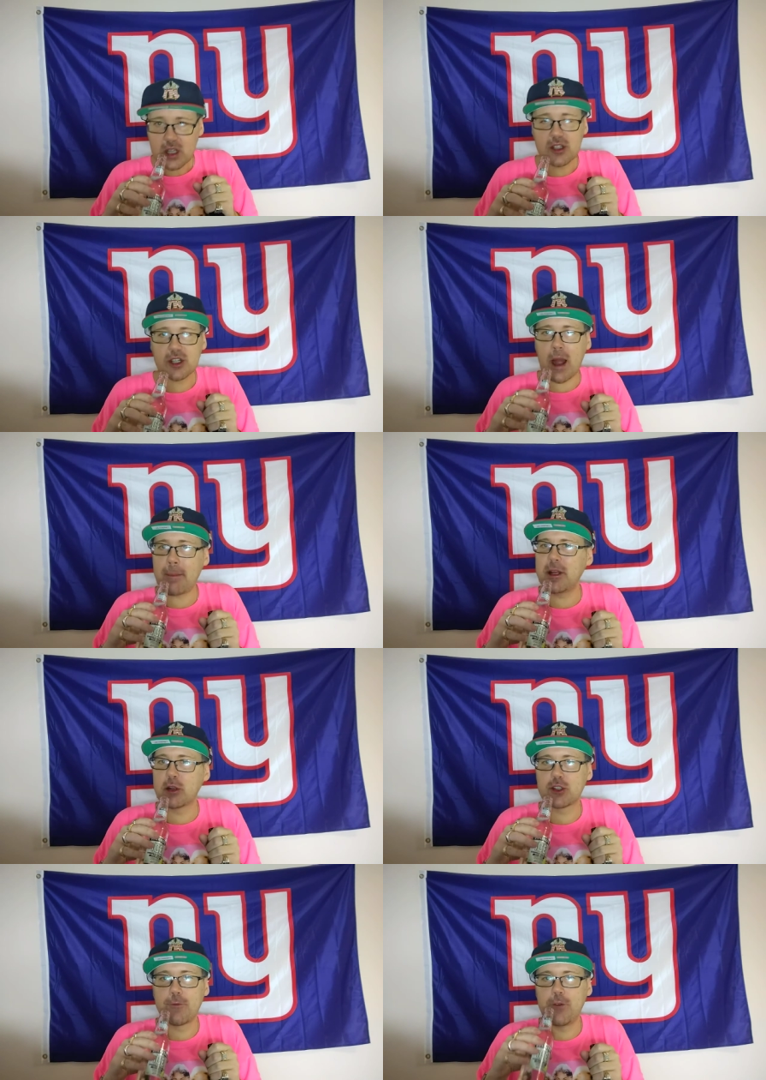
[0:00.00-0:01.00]
Scrappy,
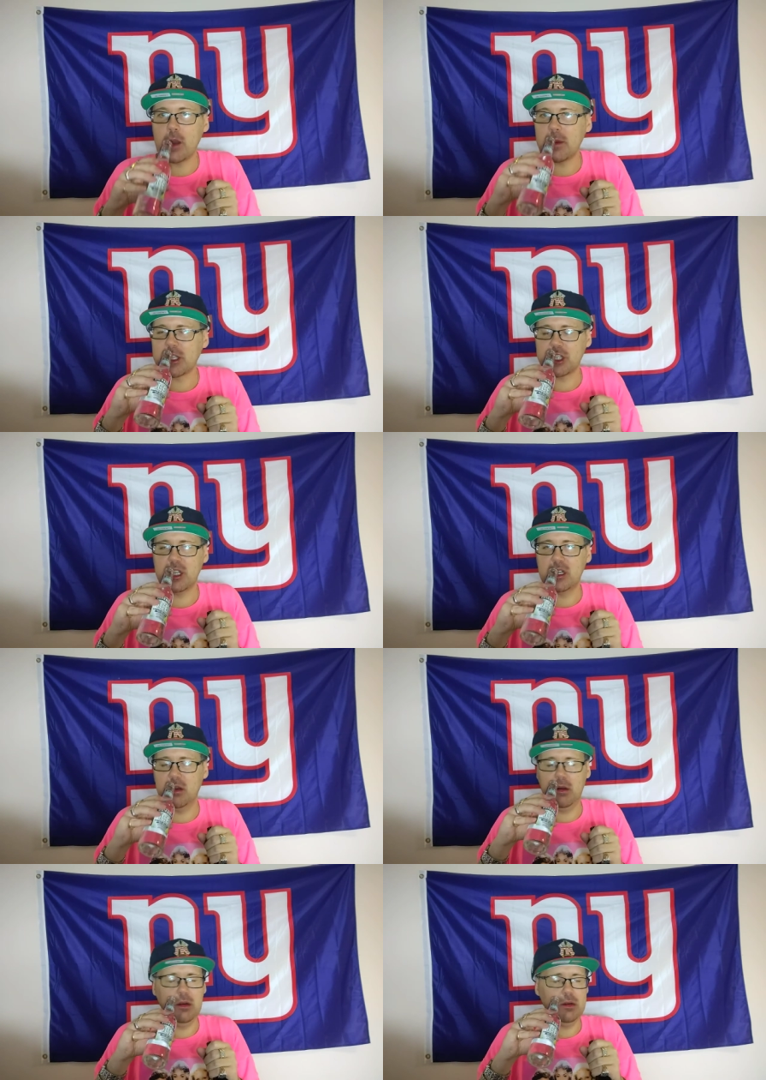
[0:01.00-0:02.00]
don't you fuck my shit
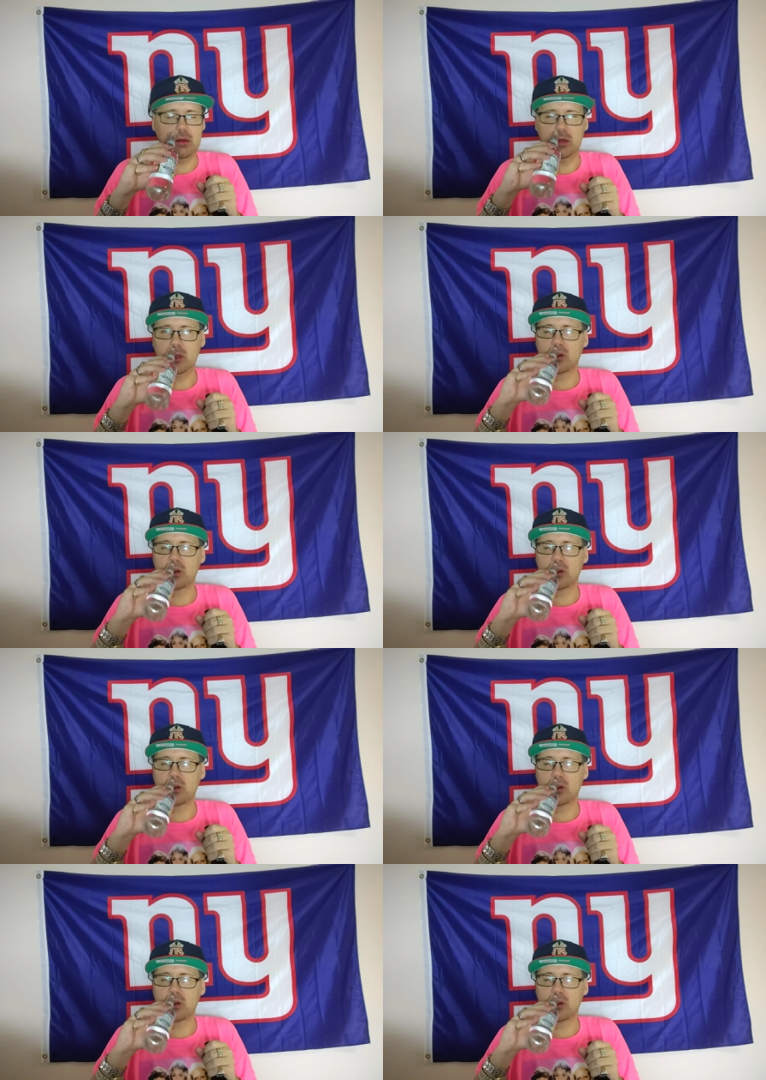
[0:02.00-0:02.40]
up. Oh.